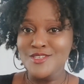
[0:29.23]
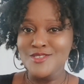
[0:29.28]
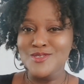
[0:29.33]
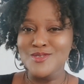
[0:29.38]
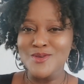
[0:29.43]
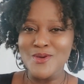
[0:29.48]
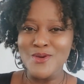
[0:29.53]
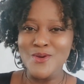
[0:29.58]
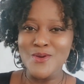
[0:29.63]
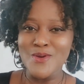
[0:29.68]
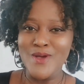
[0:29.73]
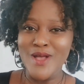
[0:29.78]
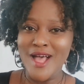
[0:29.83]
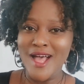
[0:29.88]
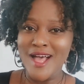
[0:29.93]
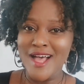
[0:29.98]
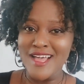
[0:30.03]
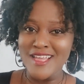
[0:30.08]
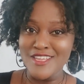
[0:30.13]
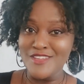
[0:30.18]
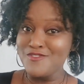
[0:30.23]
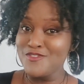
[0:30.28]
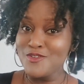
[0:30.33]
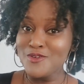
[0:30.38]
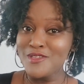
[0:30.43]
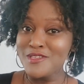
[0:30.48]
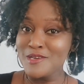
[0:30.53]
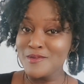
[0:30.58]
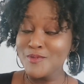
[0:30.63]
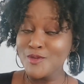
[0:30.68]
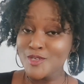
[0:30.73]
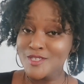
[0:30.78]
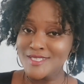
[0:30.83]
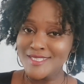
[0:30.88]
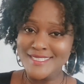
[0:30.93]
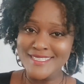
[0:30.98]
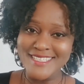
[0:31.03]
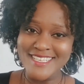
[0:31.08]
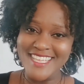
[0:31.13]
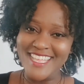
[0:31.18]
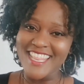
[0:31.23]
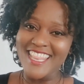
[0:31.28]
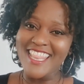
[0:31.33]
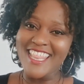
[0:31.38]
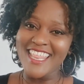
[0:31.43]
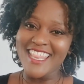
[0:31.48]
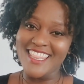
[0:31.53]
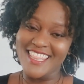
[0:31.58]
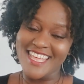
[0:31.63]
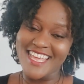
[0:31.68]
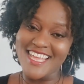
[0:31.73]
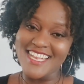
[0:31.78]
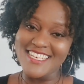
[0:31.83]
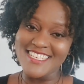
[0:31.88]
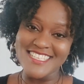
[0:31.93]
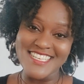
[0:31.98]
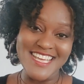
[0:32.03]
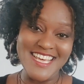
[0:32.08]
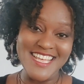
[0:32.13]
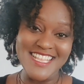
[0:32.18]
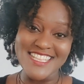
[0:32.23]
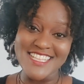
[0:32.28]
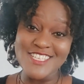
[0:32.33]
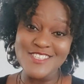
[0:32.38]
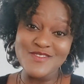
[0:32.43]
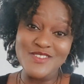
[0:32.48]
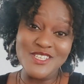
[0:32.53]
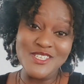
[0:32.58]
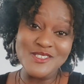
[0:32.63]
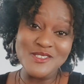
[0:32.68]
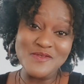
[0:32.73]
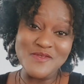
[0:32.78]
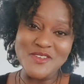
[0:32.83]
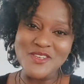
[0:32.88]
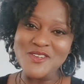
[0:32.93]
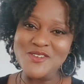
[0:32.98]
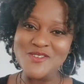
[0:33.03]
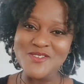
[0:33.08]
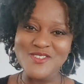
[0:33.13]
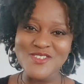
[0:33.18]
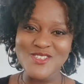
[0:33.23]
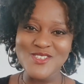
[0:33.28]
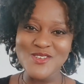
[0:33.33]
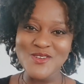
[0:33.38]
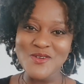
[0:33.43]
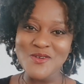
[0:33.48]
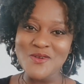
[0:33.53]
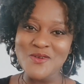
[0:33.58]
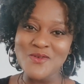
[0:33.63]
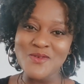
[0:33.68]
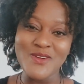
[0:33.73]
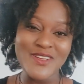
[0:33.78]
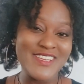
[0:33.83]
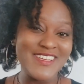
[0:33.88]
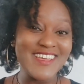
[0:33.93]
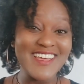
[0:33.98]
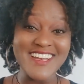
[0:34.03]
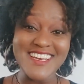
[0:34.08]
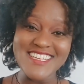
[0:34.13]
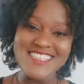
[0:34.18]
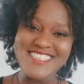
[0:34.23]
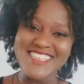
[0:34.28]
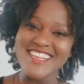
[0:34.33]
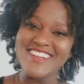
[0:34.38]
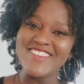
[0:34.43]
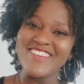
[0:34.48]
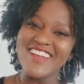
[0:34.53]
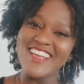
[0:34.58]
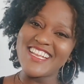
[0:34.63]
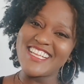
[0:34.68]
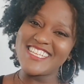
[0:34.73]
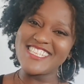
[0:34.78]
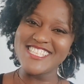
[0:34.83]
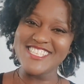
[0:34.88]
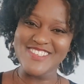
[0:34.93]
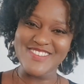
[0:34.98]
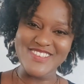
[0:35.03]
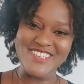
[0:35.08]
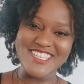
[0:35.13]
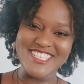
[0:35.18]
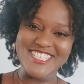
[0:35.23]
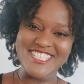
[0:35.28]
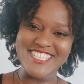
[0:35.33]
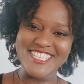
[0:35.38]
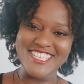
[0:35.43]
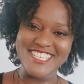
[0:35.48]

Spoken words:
So if you're that person, then this video is for you. So yeah, let's get right into it.